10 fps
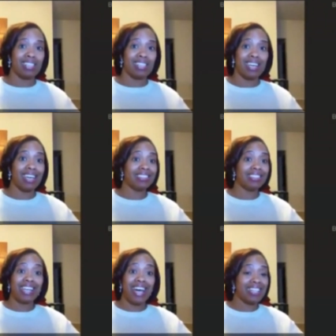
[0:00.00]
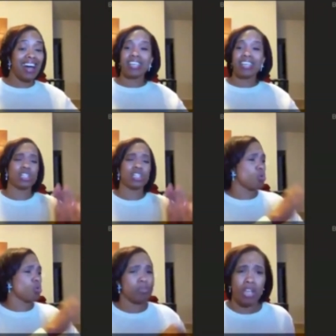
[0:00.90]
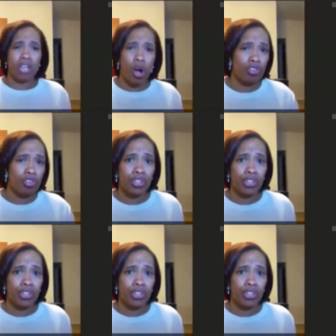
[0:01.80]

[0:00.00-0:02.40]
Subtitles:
Anything out of that is the storm is over for you.